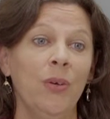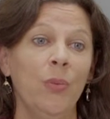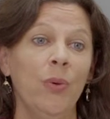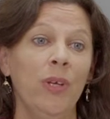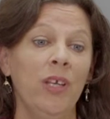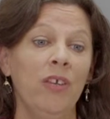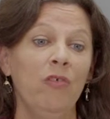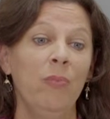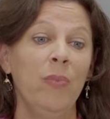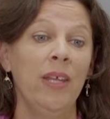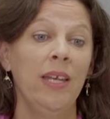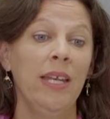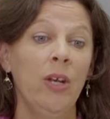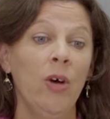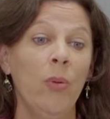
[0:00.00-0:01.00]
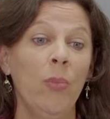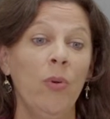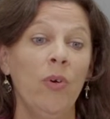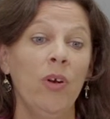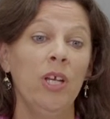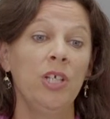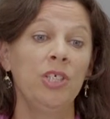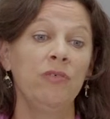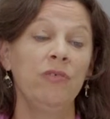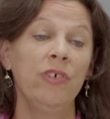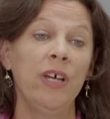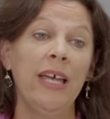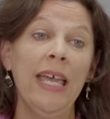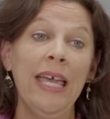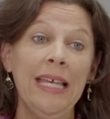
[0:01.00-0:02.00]
We've been in operation
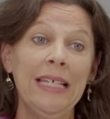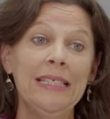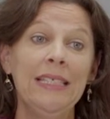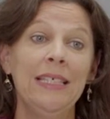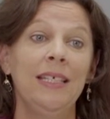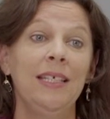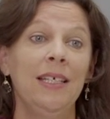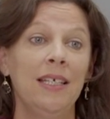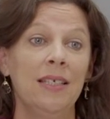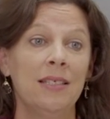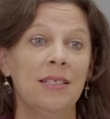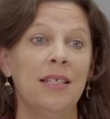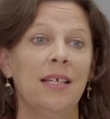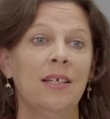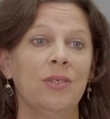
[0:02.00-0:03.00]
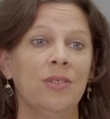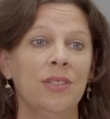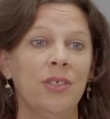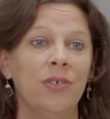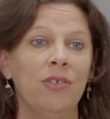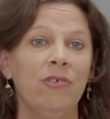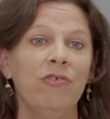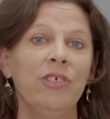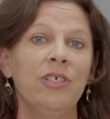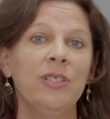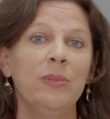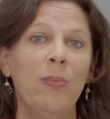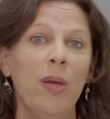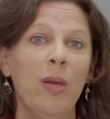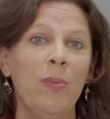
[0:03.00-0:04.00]
for 18 years now, so the
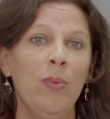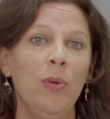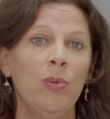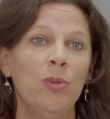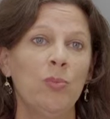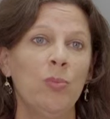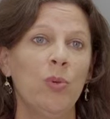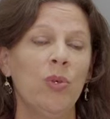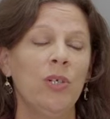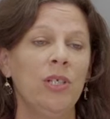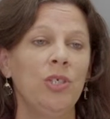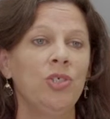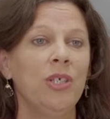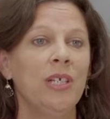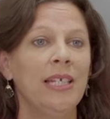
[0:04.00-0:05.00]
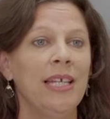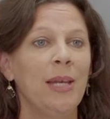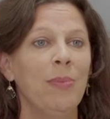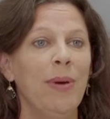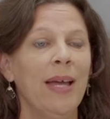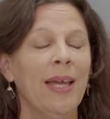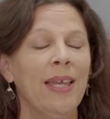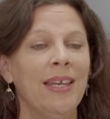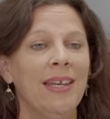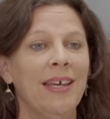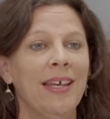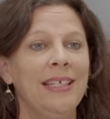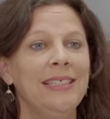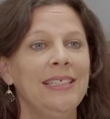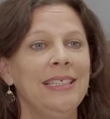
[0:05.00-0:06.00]
first baby was born in Trinidad back in
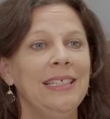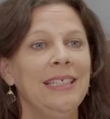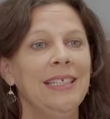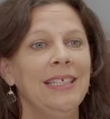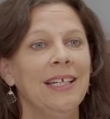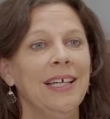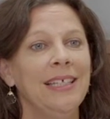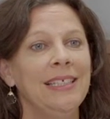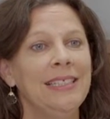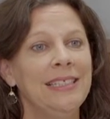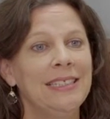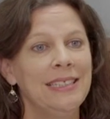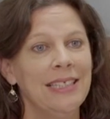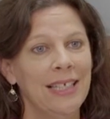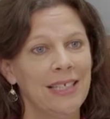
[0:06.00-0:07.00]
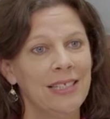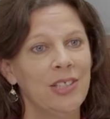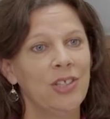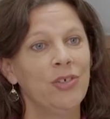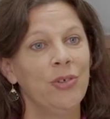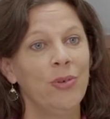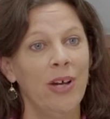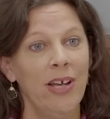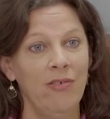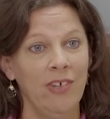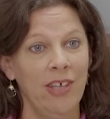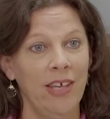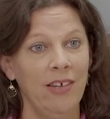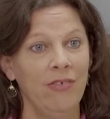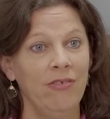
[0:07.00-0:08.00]
1996 through
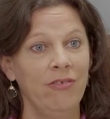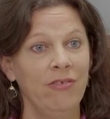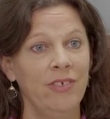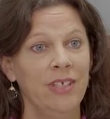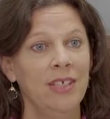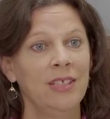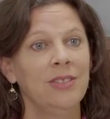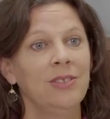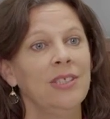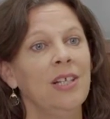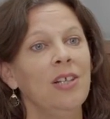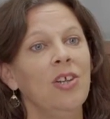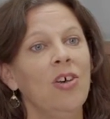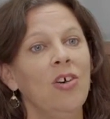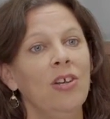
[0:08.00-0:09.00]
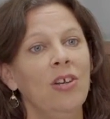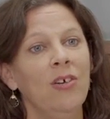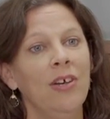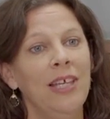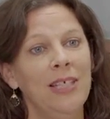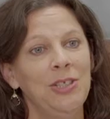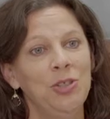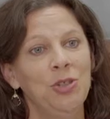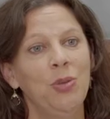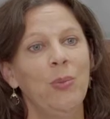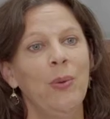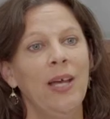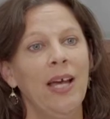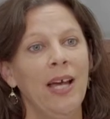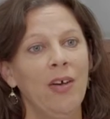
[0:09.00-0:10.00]
IVF. So it's a long, long history
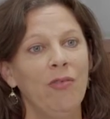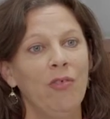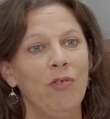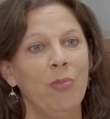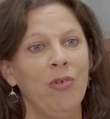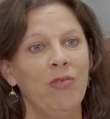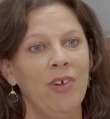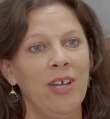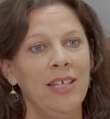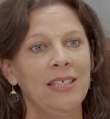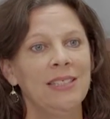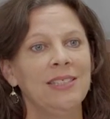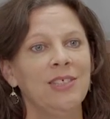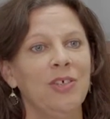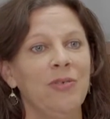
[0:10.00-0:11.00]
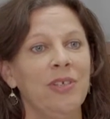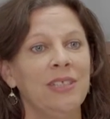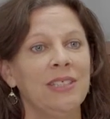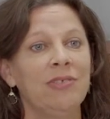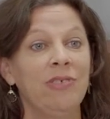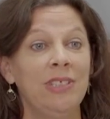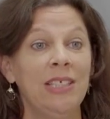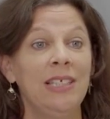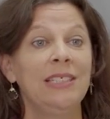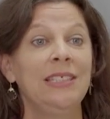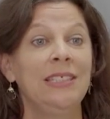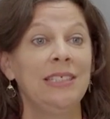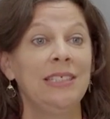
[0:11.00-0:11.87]
we have of providing fertility